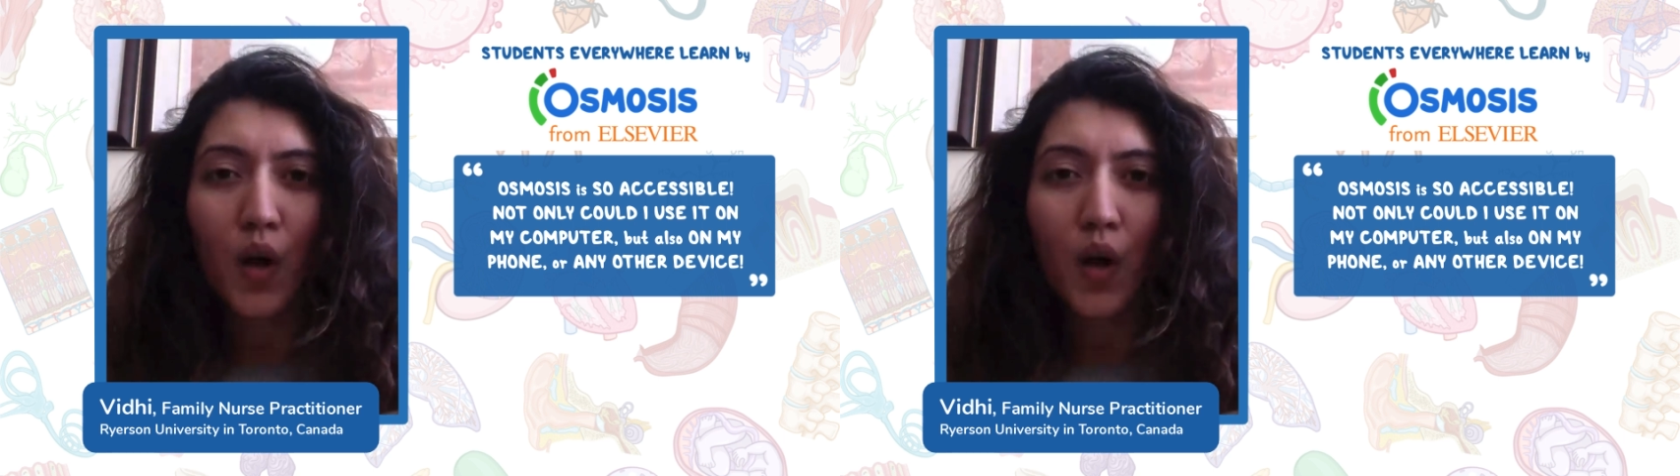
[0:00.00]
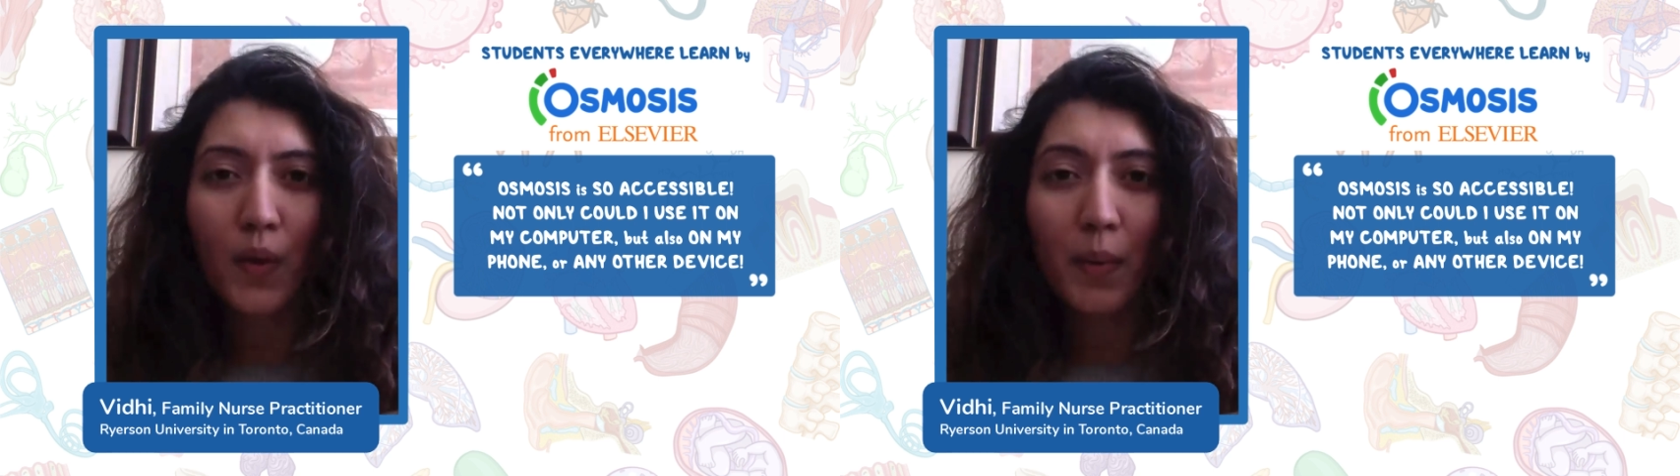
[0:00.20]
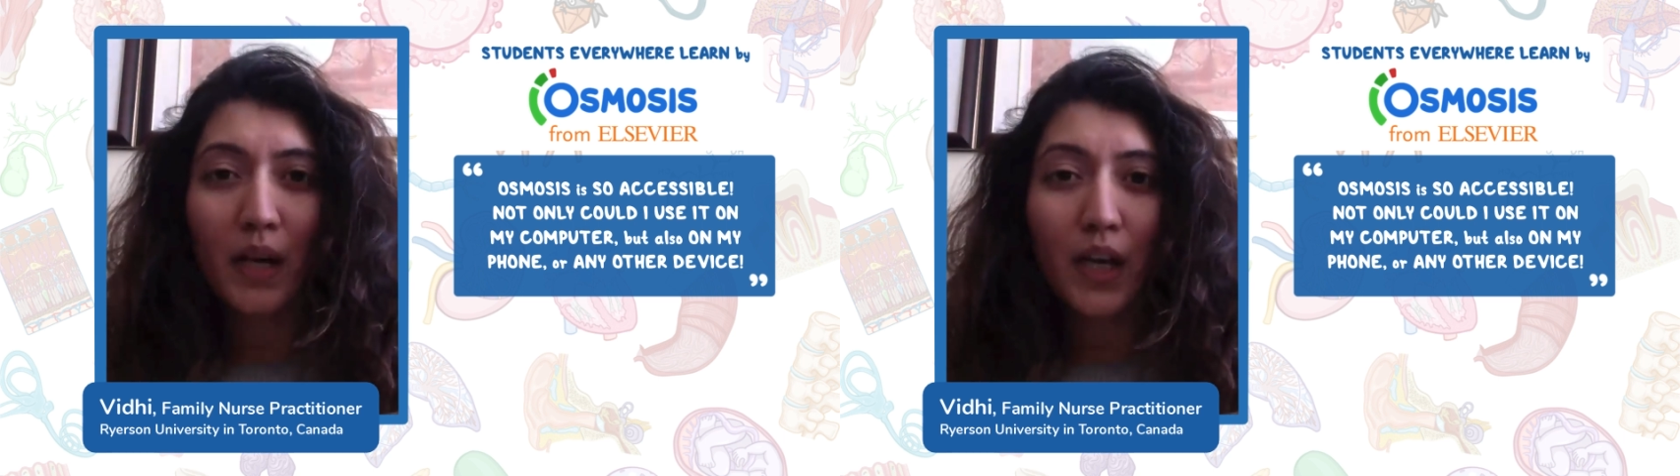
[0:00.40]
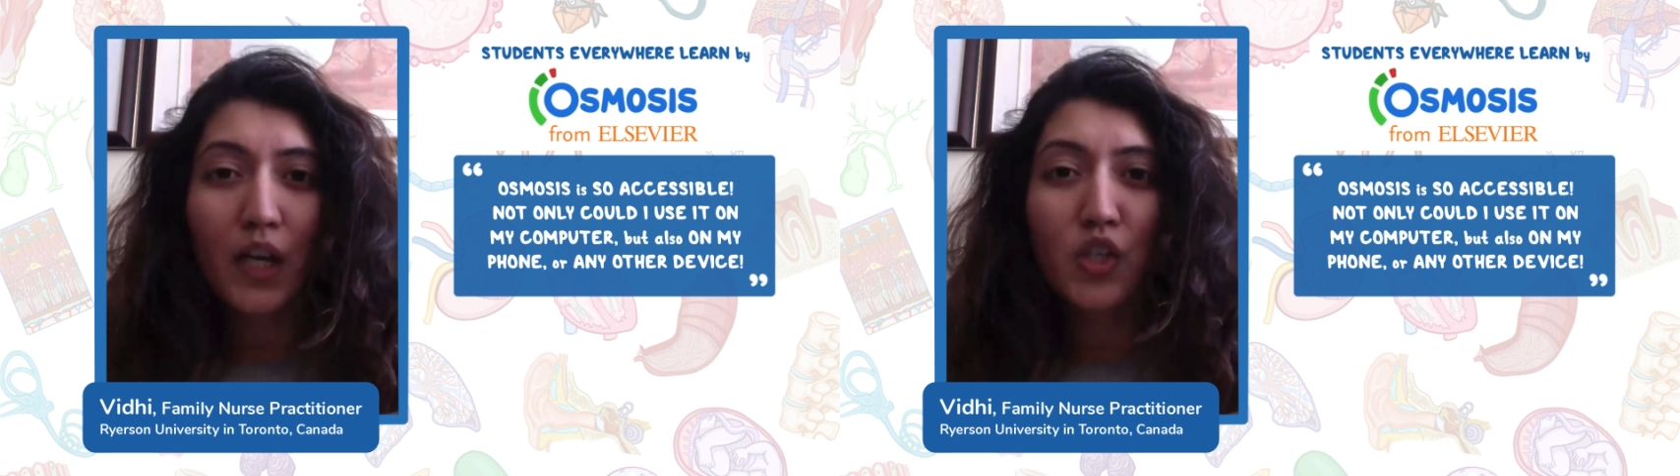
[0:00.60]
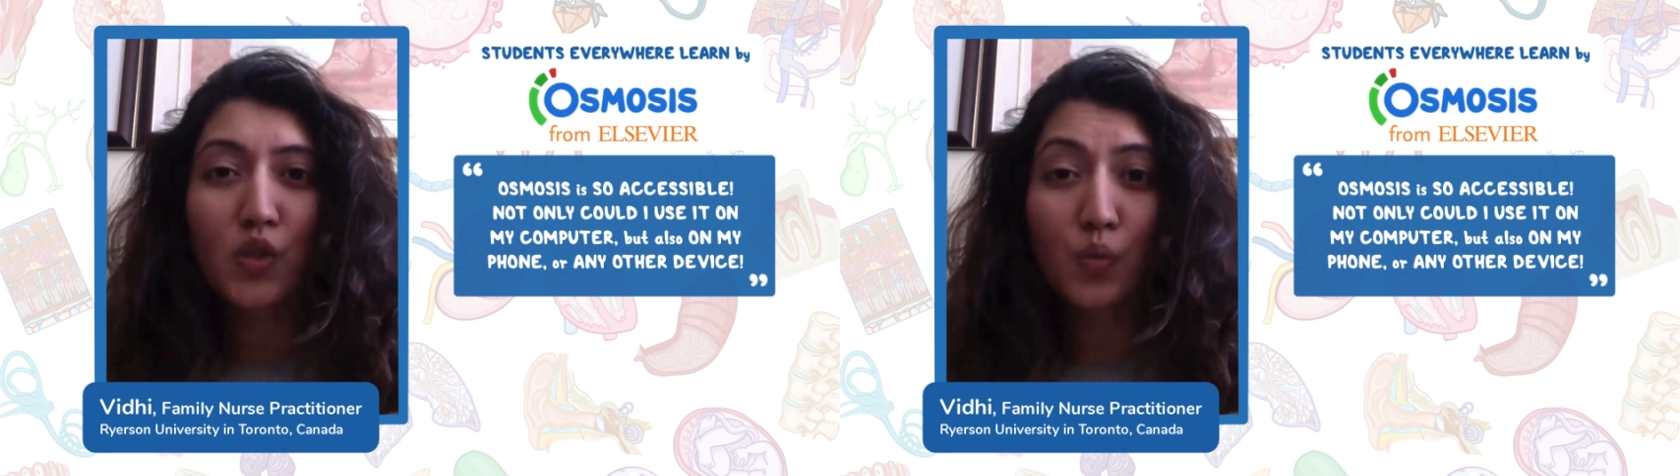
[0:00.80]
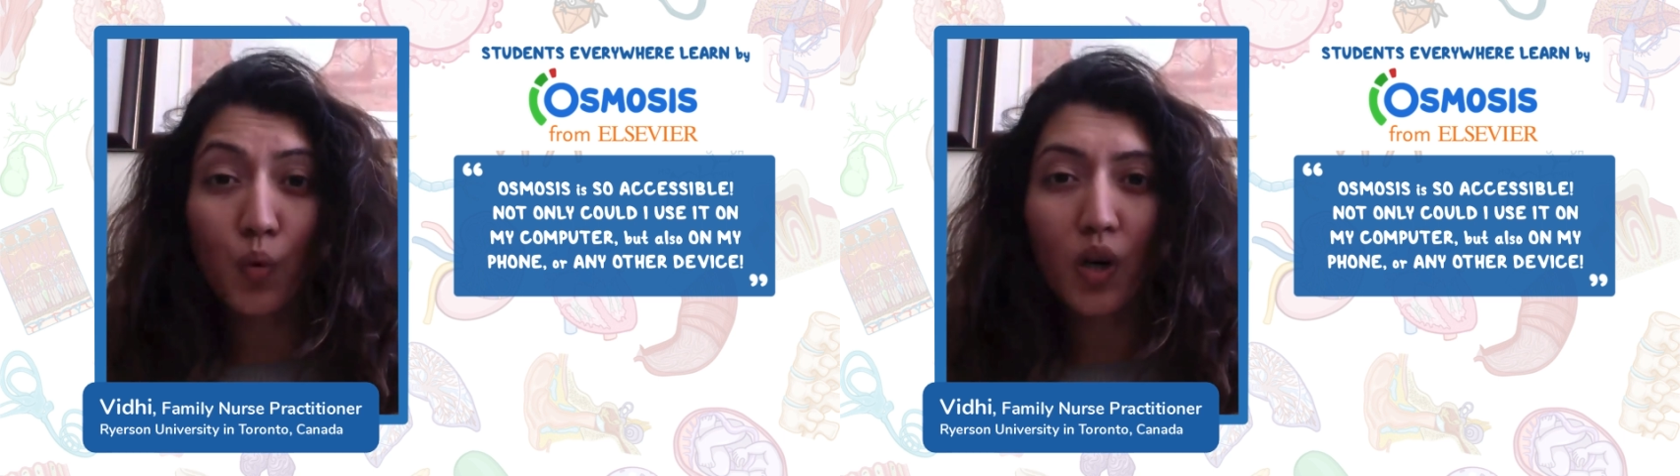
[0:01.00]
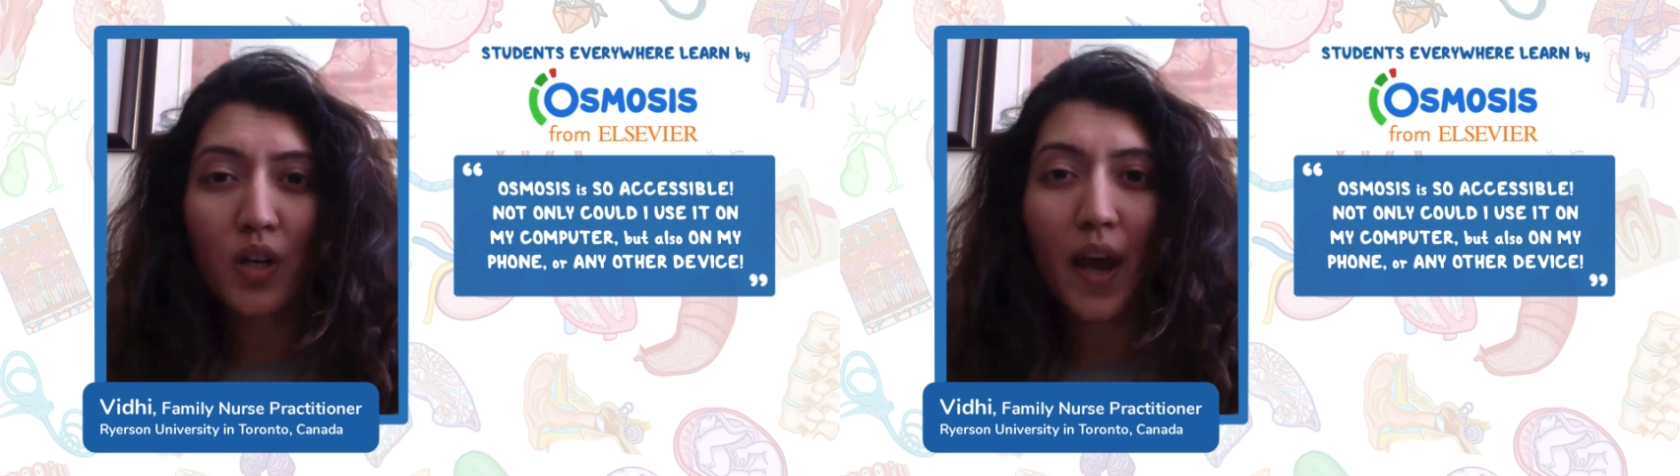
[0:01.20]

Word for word: the medications work,